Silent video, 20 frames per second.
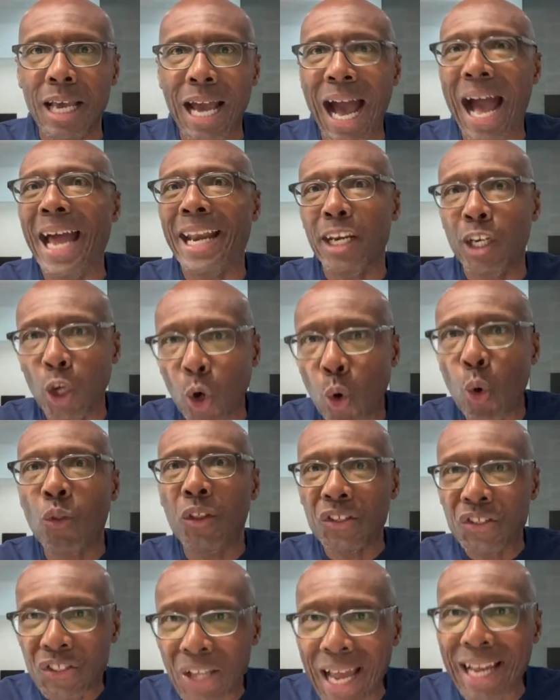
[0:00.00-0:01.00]
I know
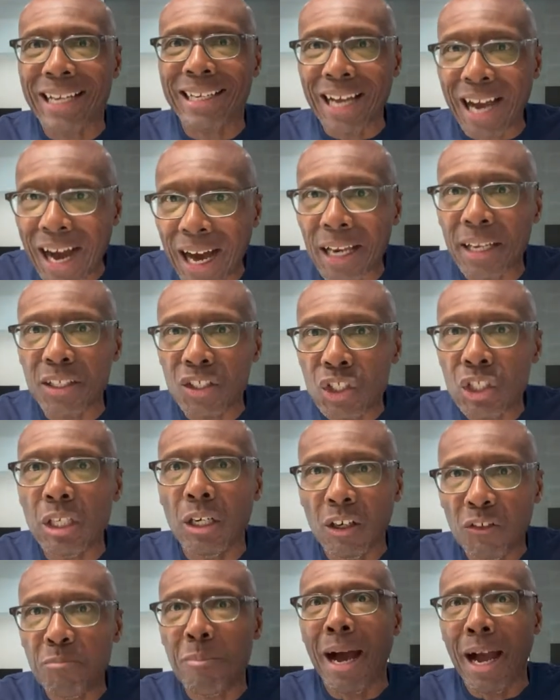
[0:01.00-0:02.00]
the psychology
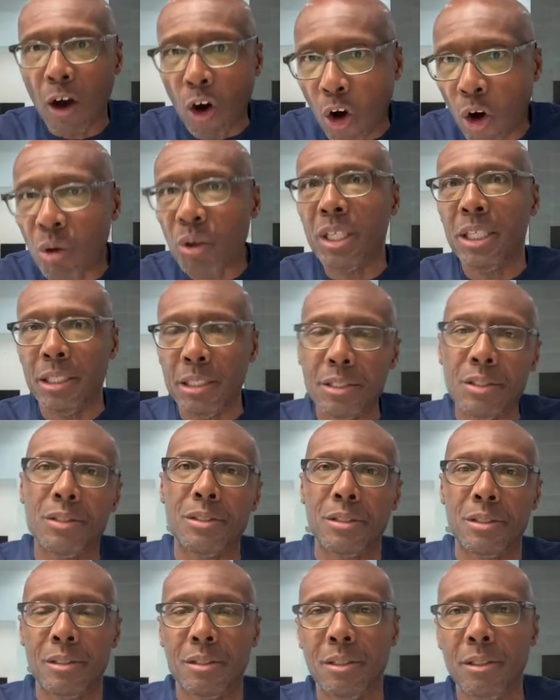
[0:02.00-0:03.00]
of my
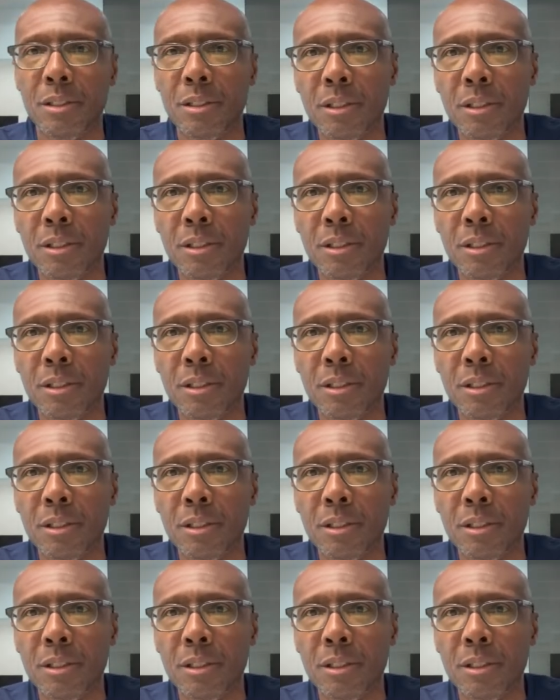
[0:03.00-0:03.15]
audience.